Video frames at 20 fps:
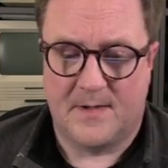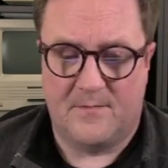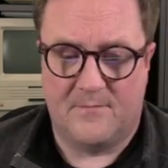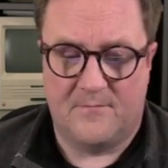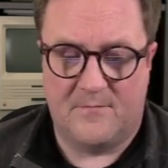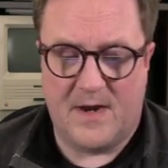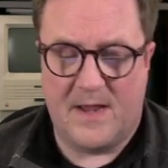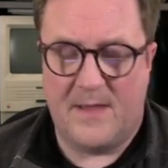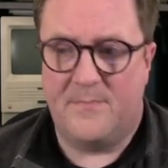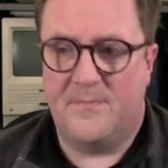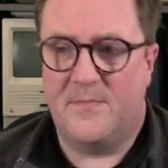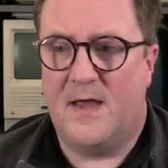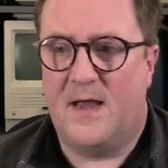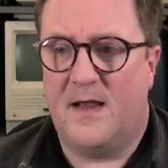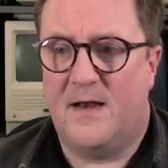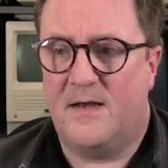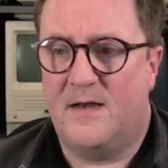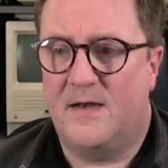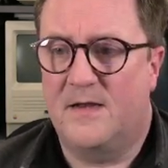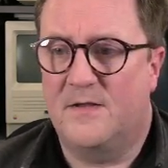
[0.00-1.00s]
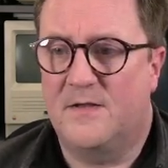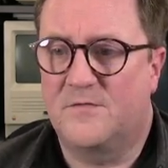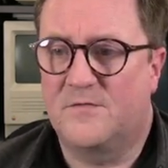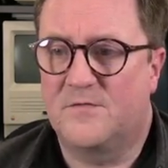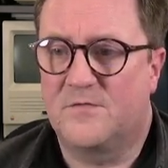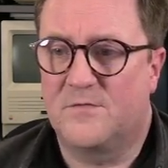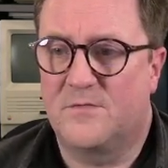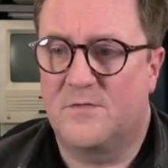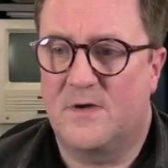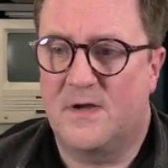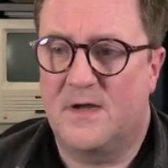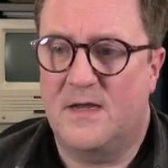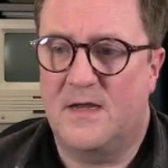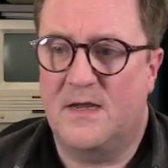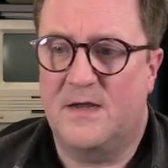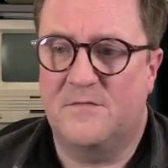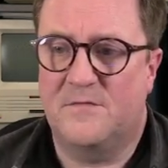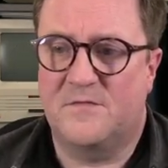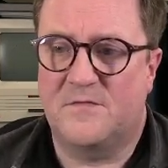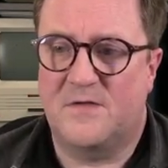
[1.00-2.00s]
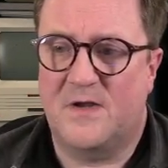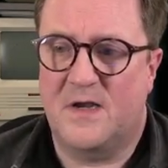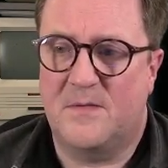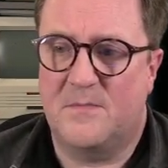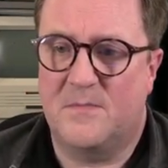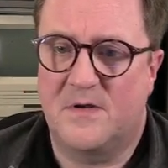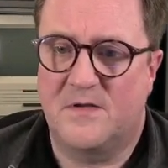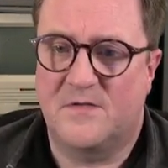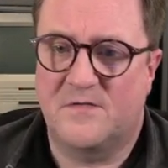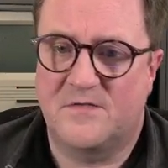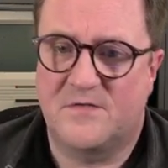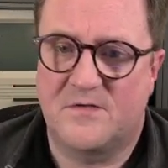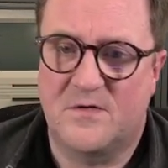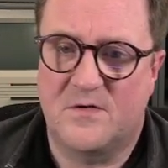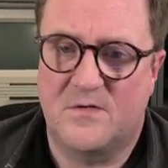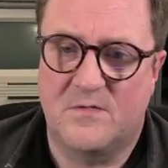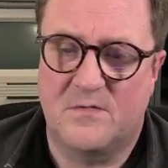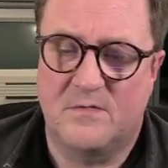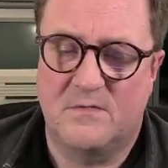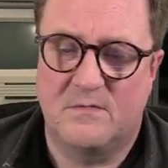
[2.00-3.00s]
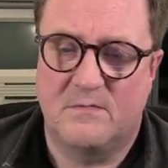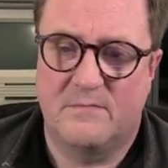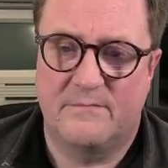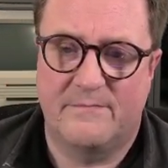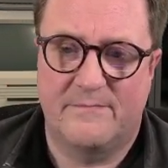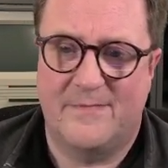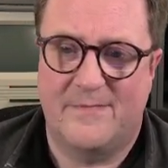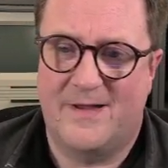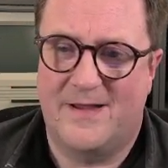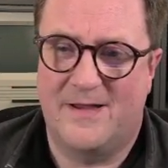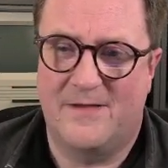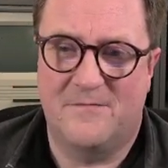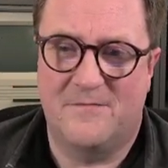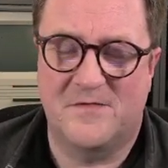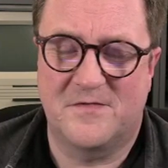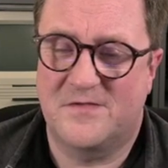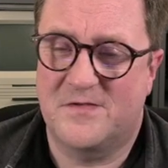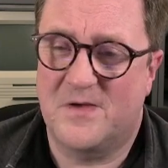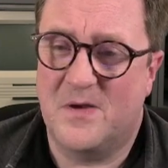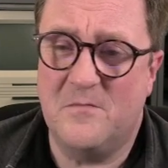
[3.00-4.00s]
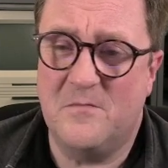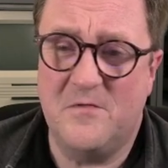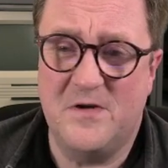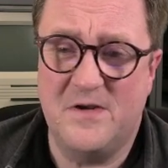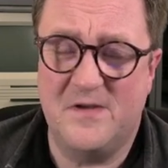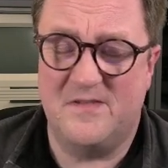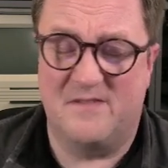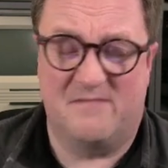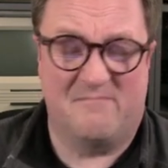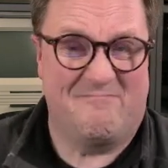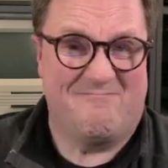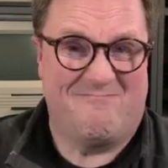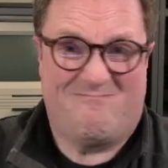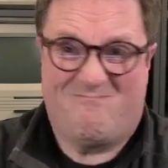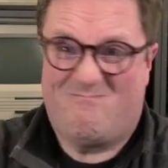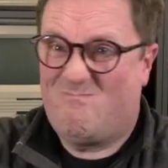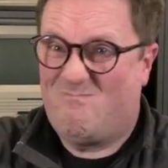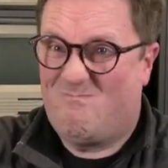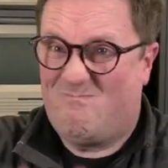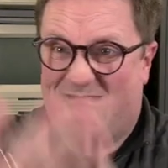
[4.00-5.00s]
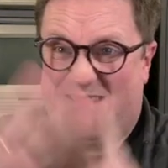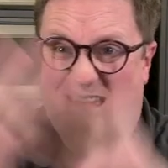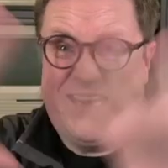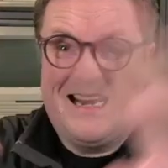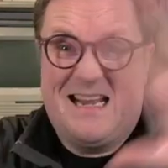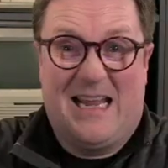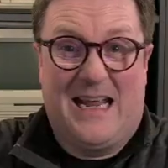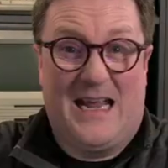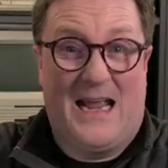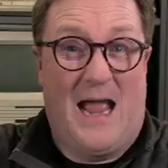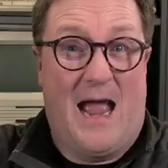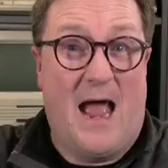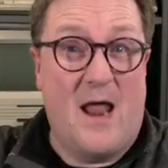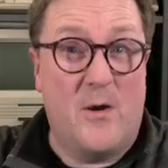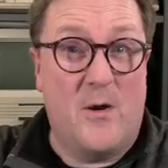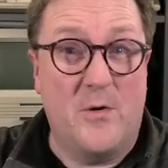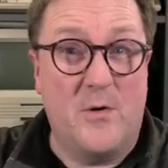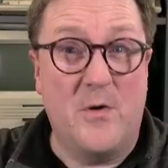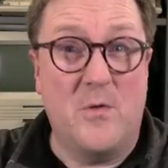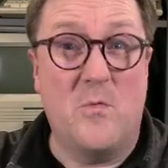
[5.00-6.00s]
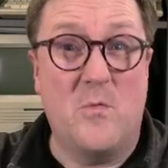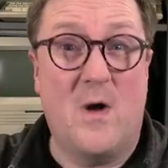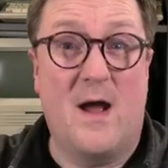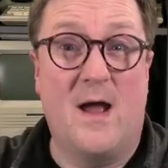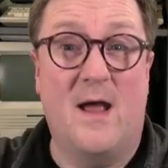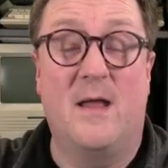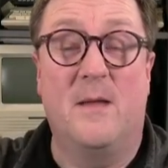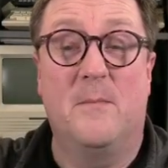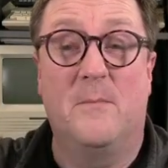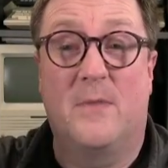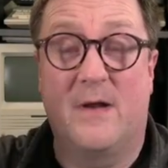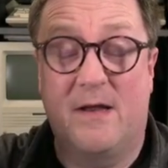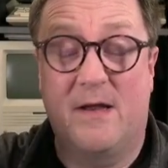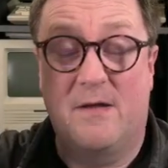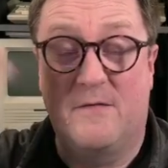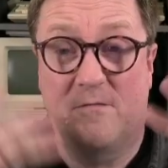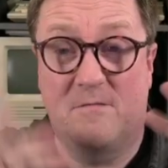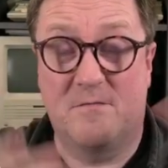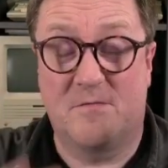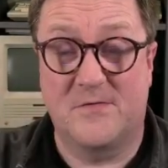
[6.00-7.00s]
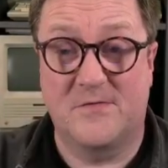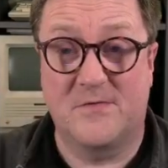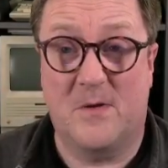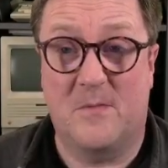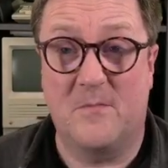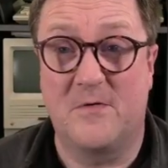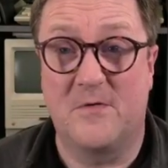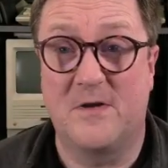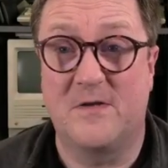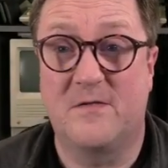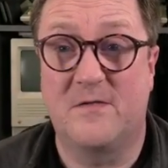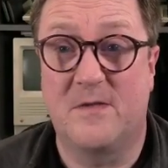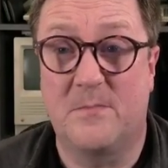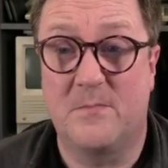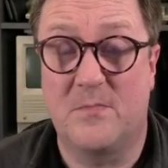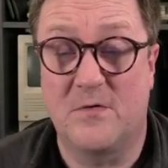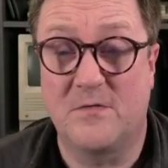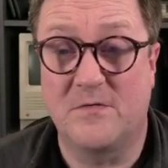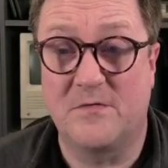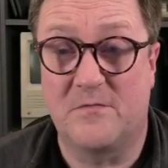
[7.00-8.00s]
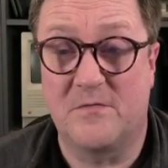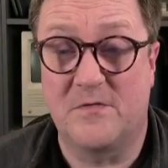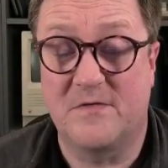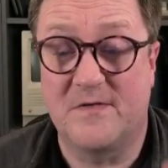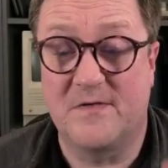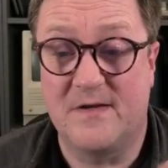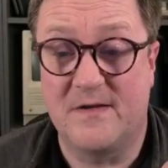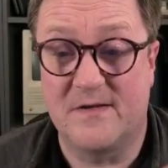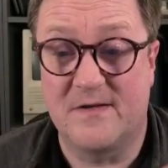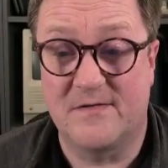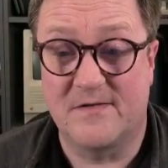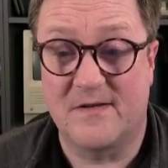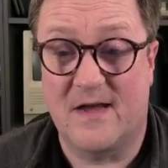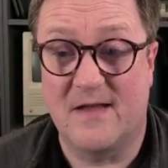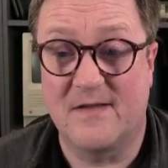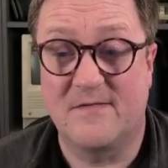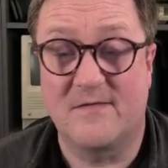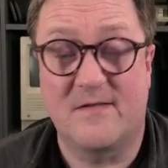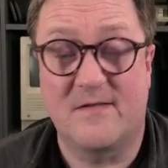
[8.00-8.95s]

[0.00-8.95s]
wrap that into a if statement. So if for some reason I don't know why, but if for some reason the posting machine decides